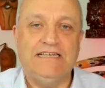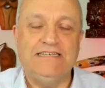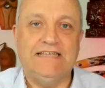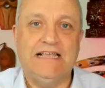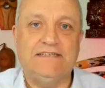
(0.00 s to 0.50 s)
It
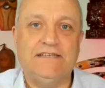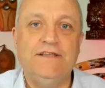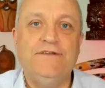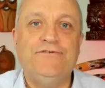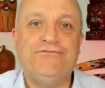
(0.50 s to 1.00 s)
says
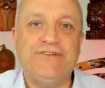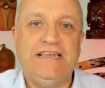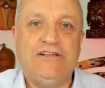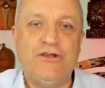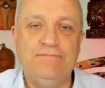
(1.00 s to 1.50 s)

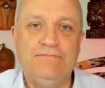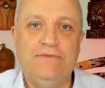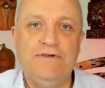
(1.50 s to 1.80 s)
freedom,